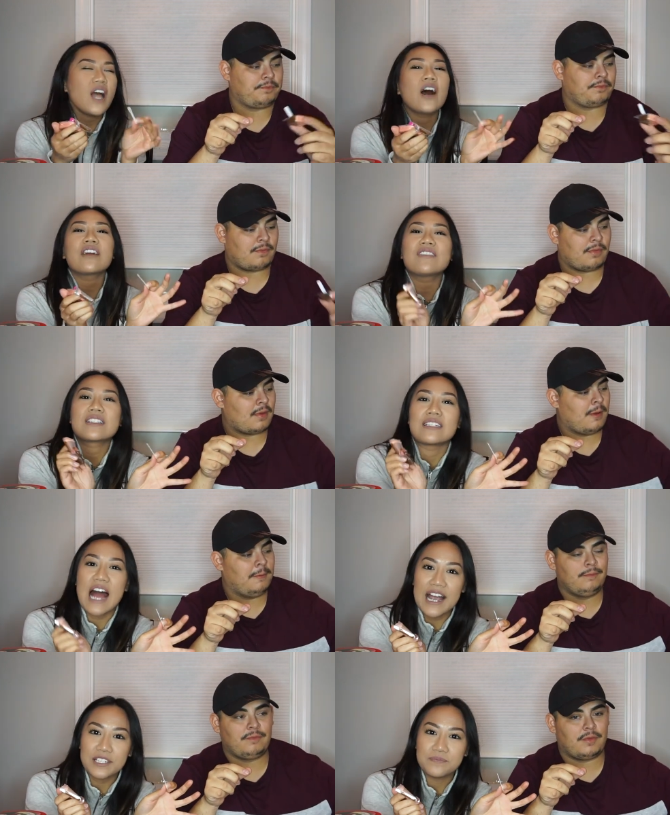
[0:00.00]
Speaker 1: I'll give this a
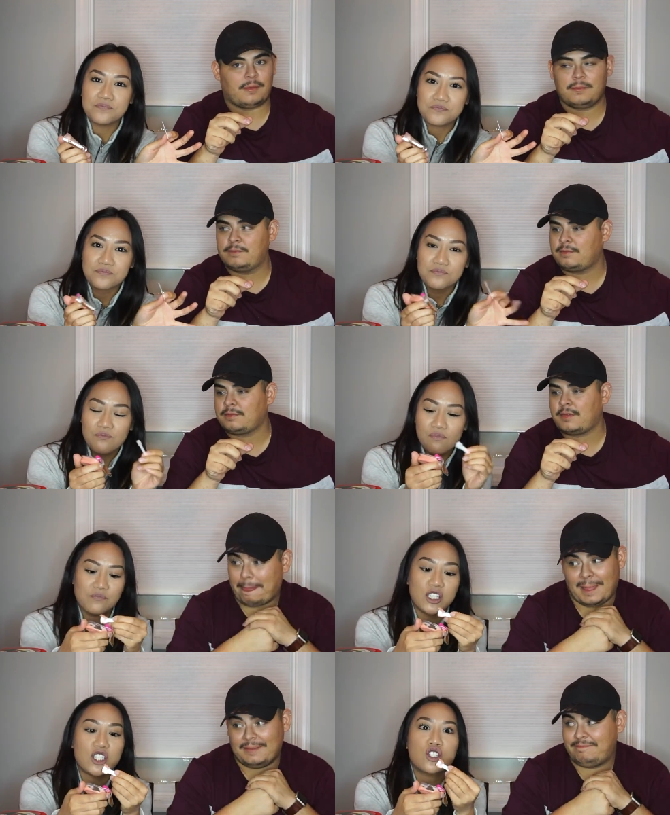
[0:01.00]
9.
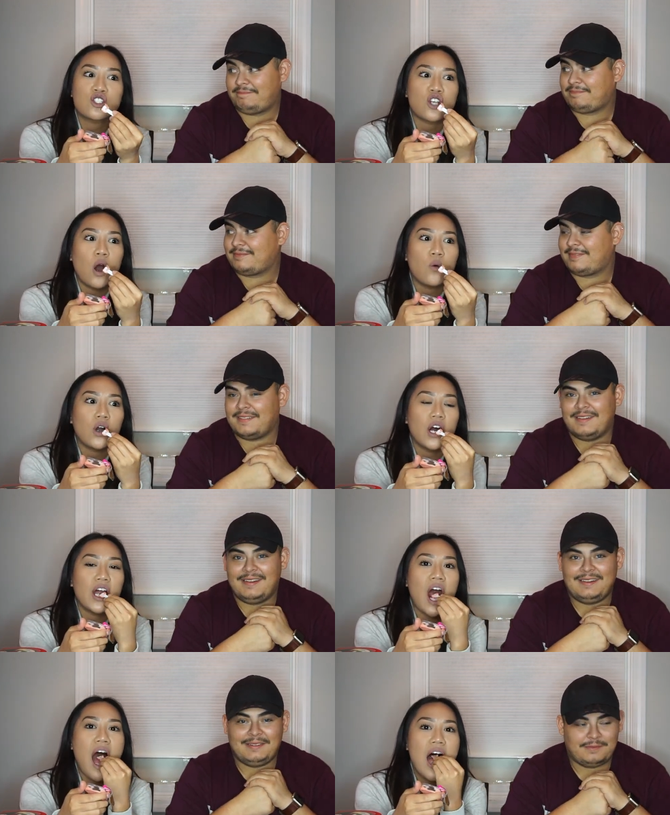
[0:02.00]
This is so
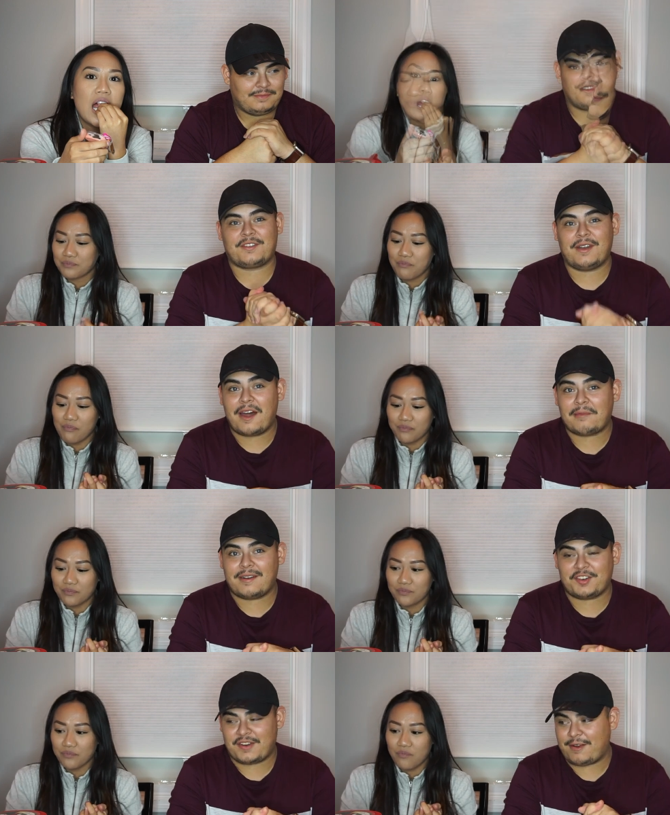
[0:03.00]
good.
Speaker 2: So now I'm
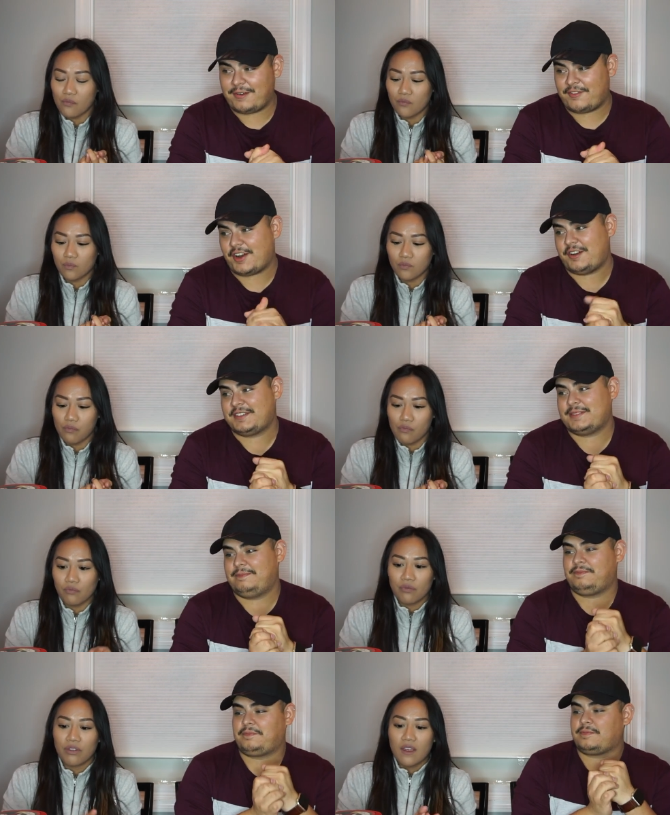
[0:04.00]
gonna try one of hers.
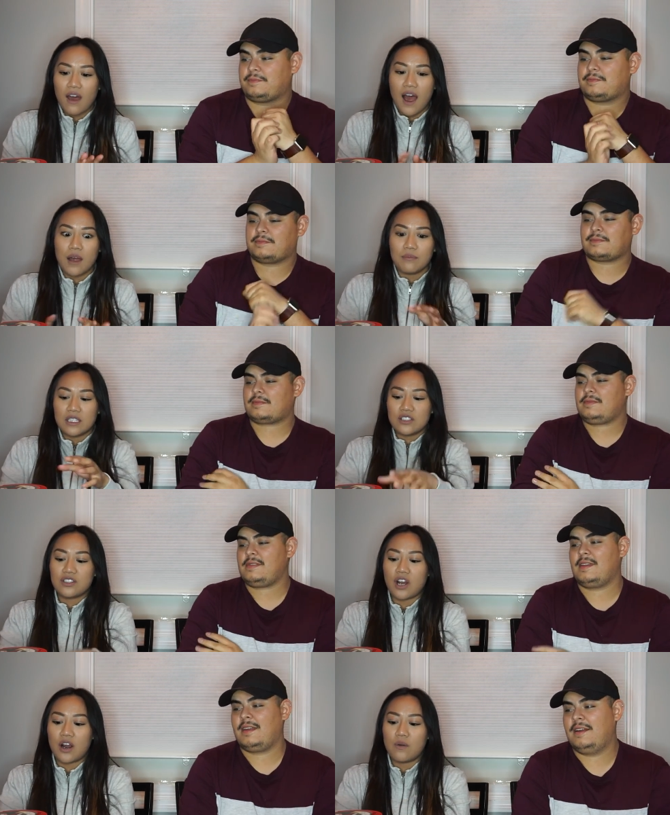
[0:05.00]
Speaker 1: I'm gonna
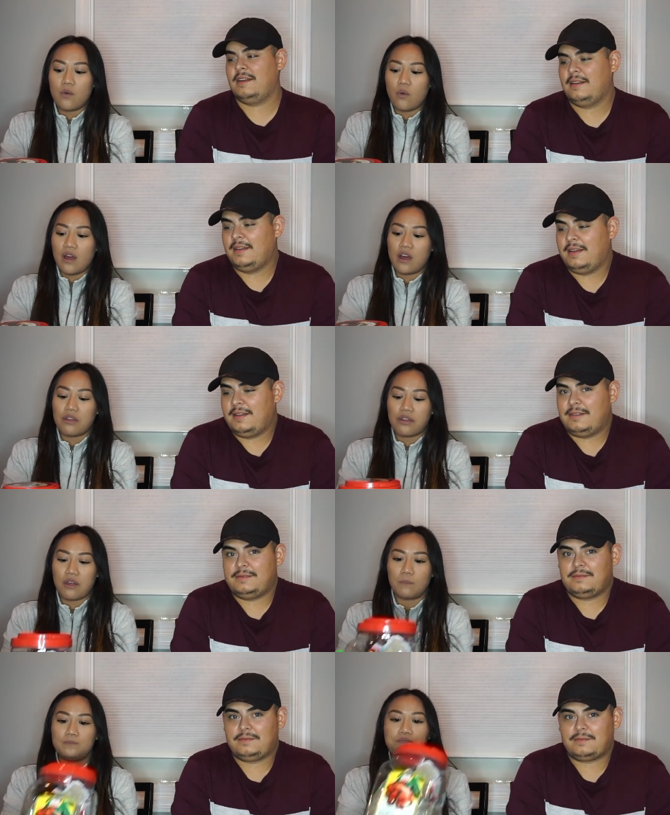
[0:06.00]
start with
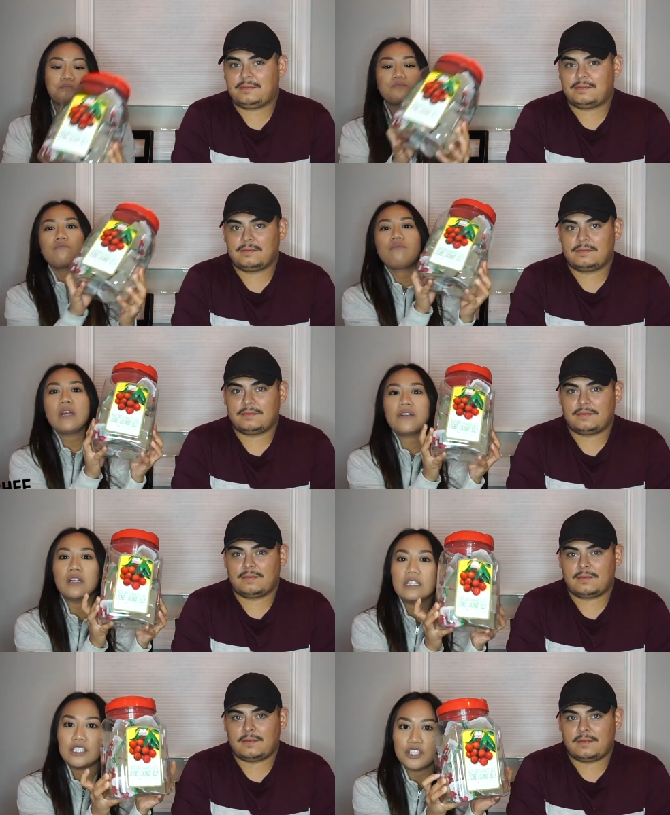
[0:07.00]
the
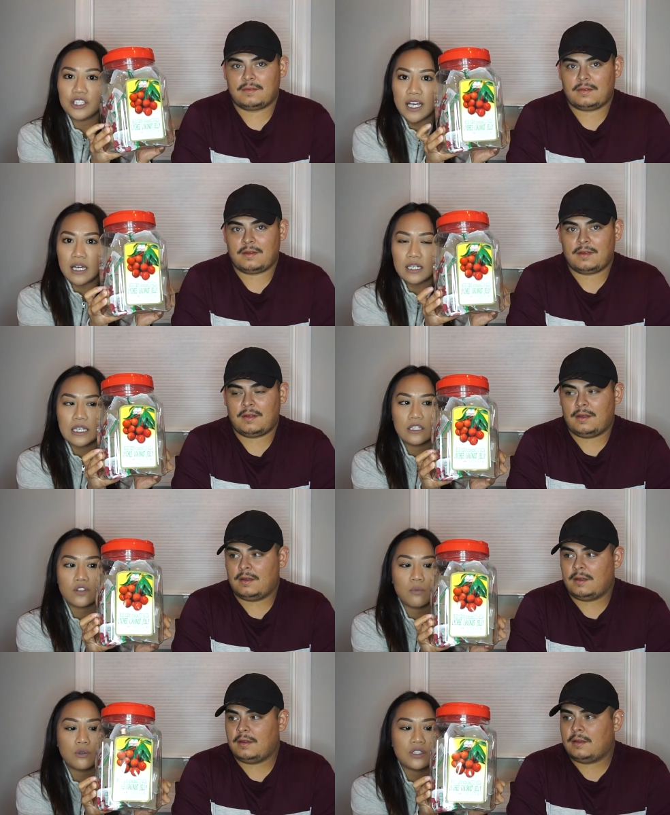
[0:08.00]
lychee candy.
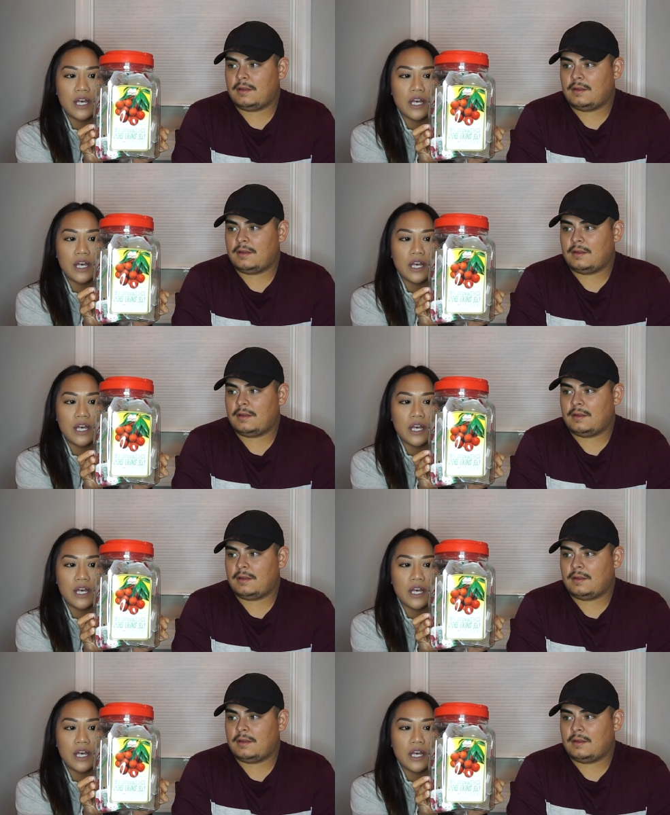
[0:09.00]
It's almost